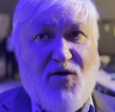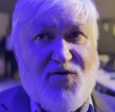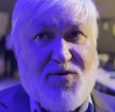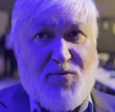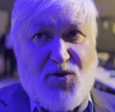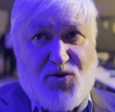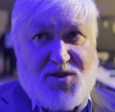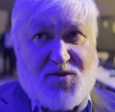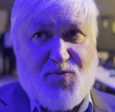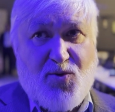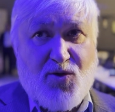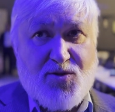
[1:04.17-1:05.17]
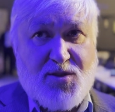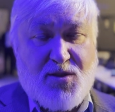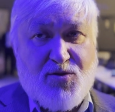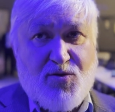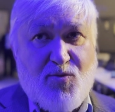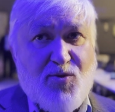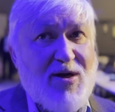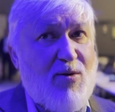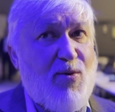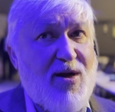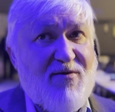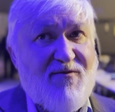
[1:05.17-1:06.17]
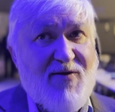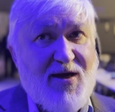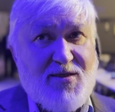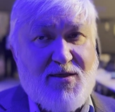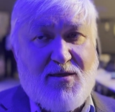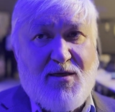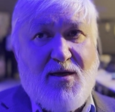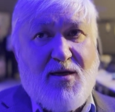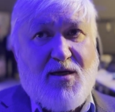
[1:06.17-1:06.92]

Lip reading: of the immune response in tumor, and we are finding